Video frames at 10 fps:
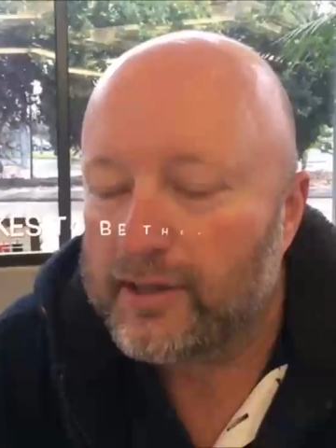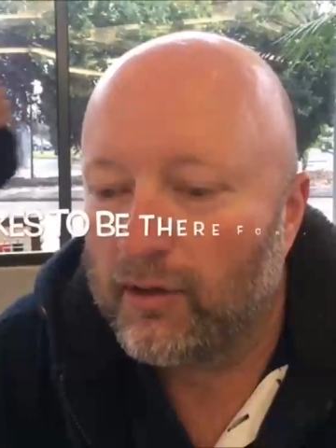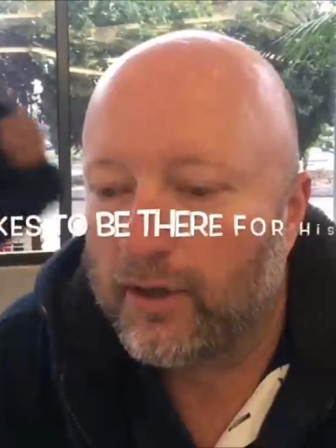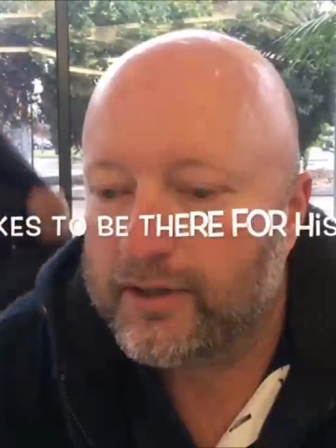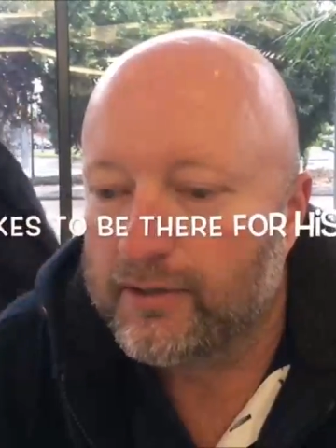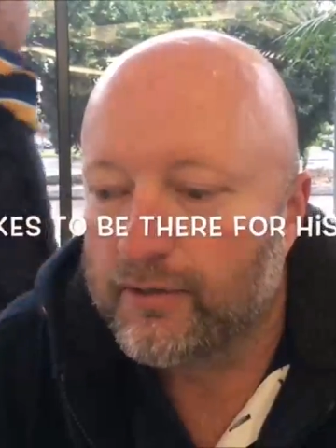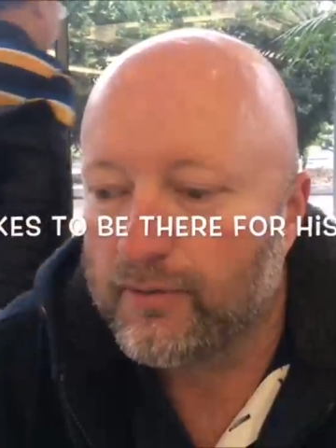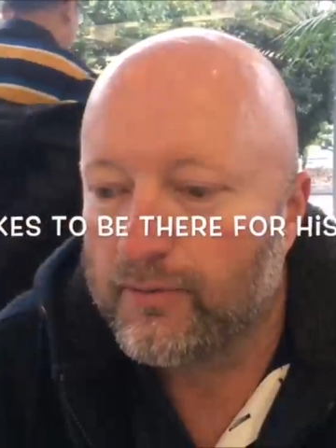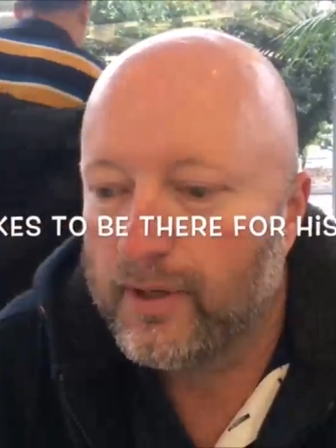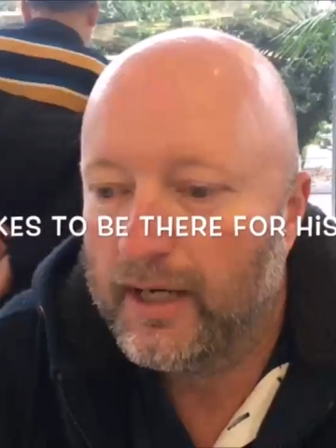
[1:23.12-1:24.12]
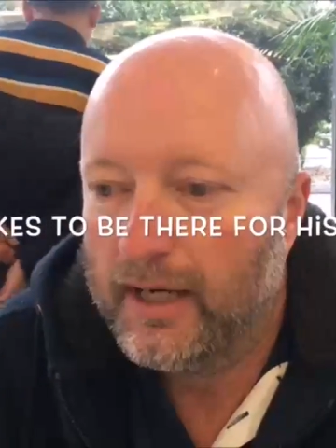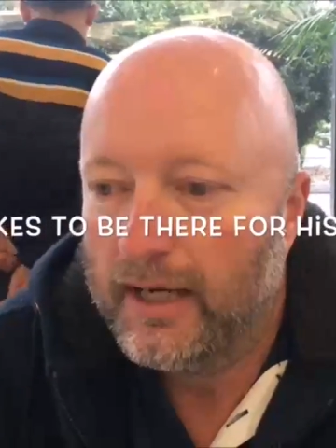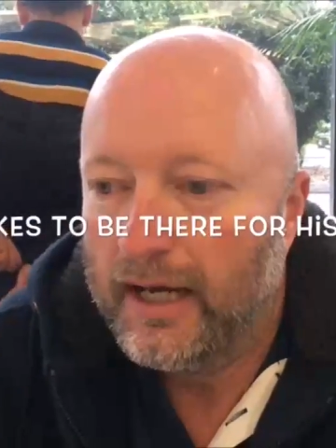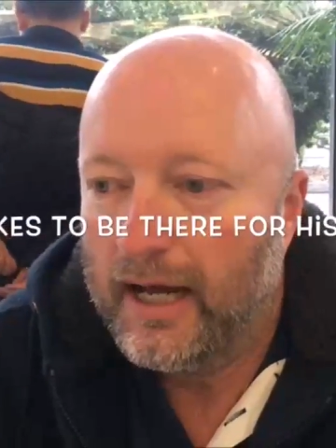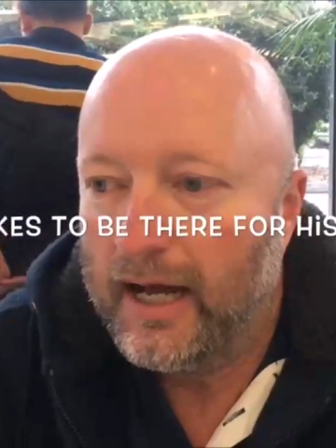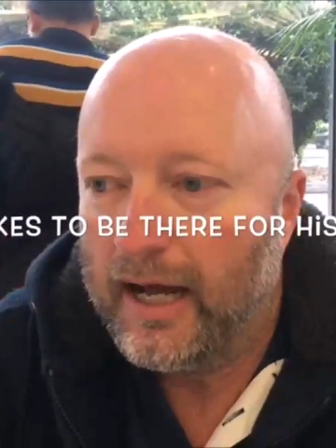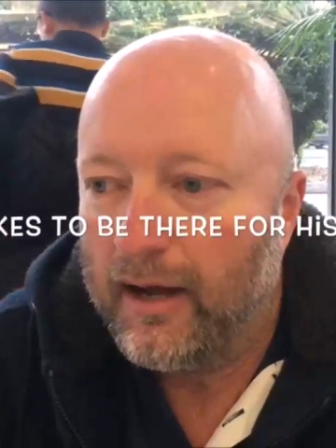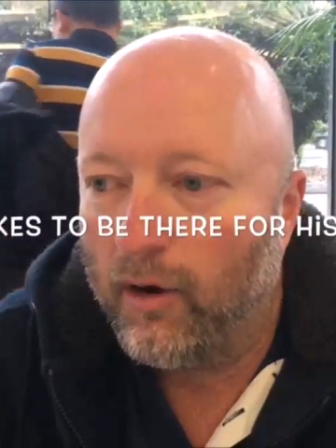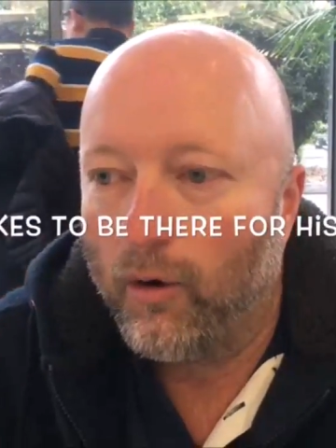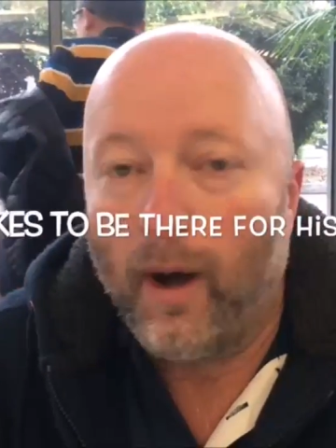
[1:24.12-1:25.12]
just like
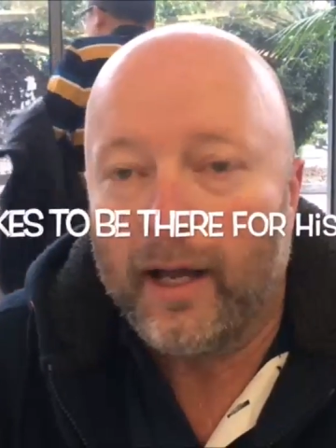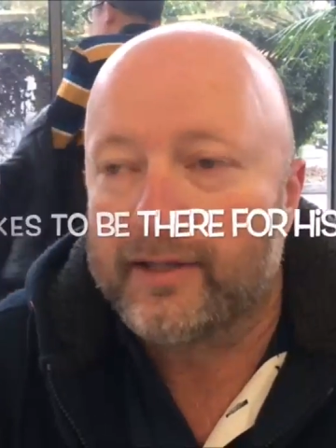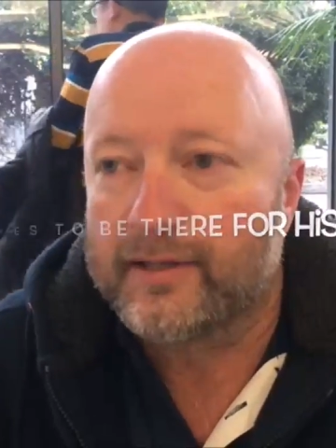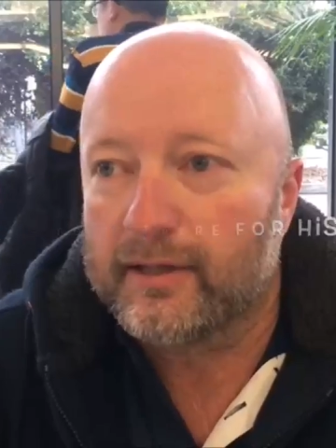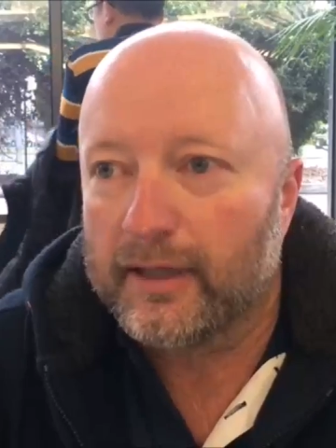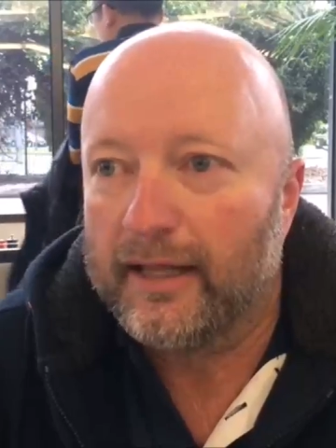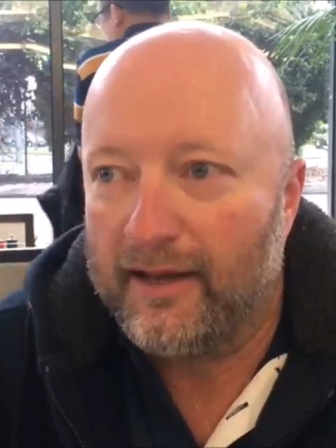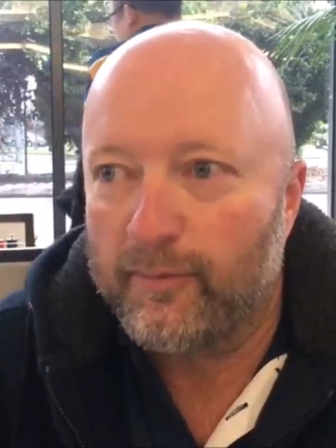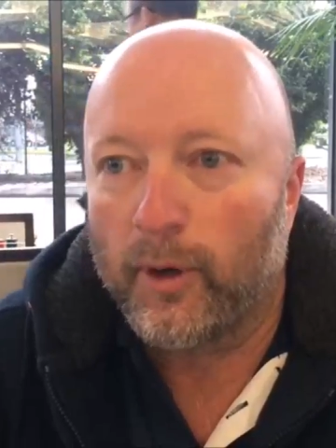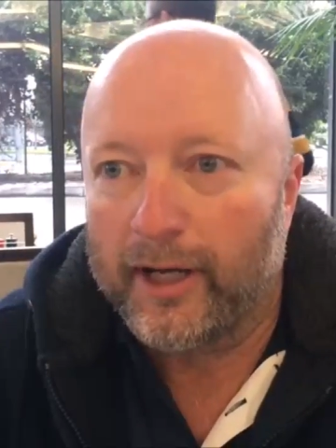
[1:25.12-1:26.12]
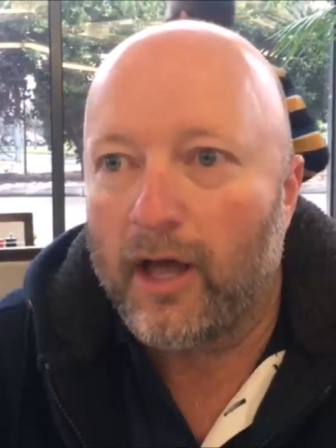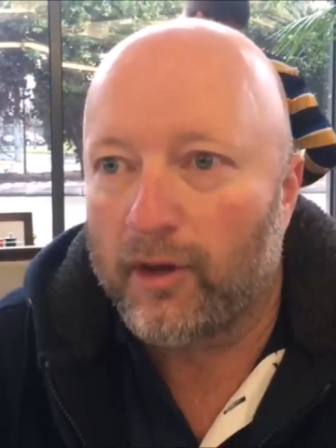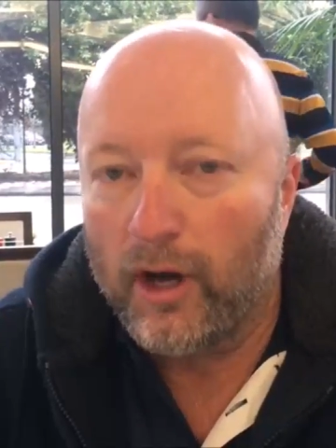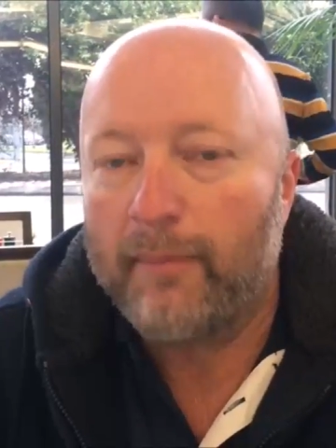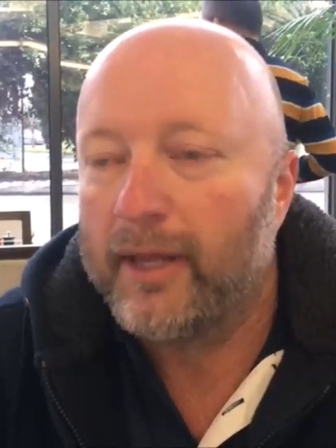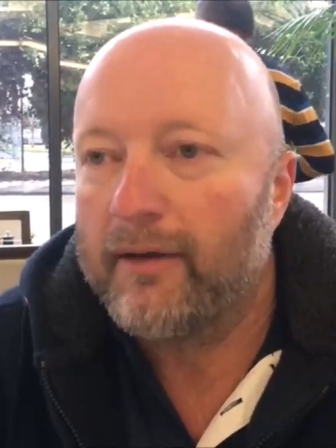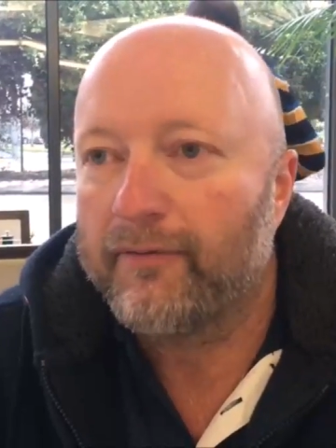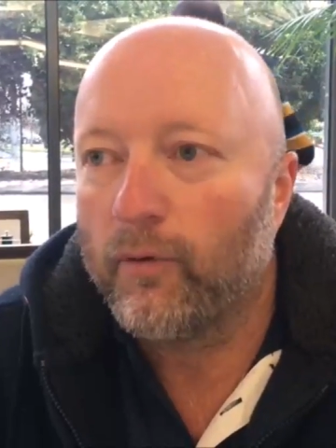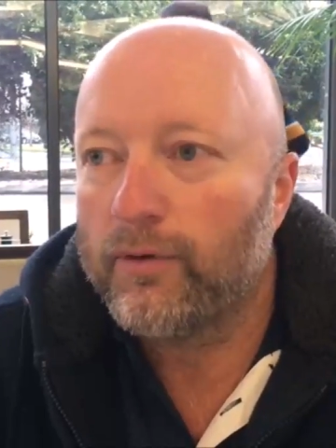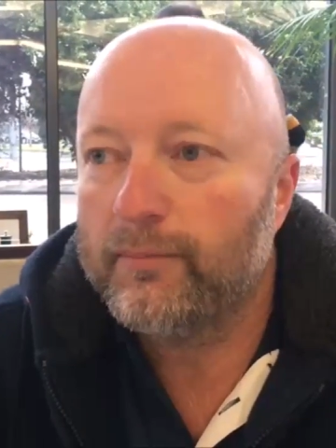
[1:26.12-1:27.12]
to always let everybody know that I am there
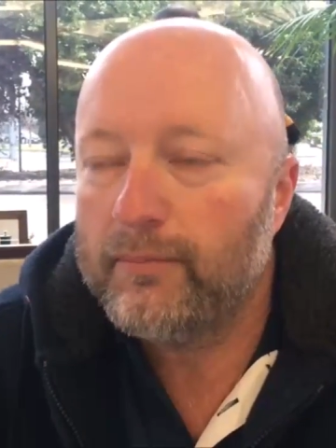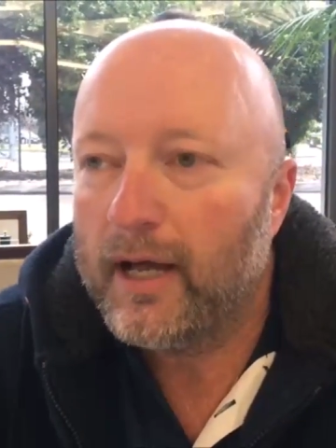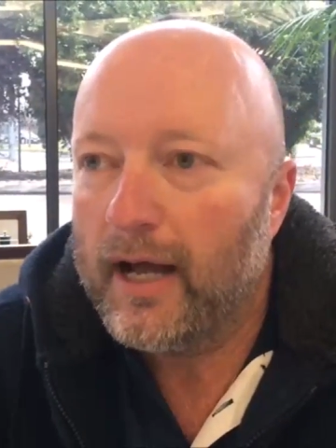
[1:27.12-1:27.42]
for them.